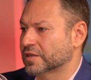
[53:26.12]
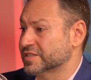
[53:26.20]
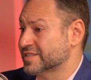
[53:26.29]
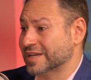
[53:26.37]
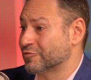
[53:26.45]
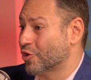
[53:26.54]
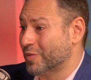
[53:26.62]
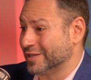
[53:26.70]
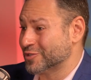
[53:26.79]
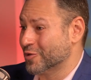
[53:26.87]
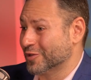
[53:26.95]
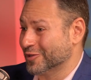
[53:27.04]
Because it's not
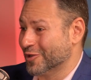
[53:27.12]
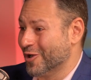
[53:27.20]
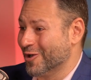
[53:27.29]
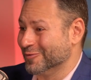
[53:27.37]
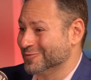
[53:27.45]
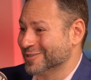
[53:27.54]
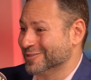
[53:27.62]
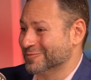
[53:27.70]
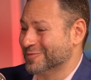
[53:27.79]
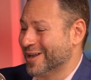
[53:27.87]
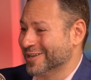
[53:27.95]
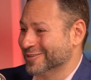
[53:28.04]
robots owning the homes and
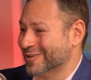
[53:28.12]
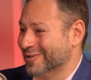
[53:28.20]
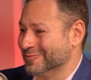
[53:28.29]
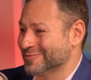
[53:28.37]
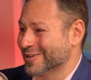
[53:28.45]
buying the homes,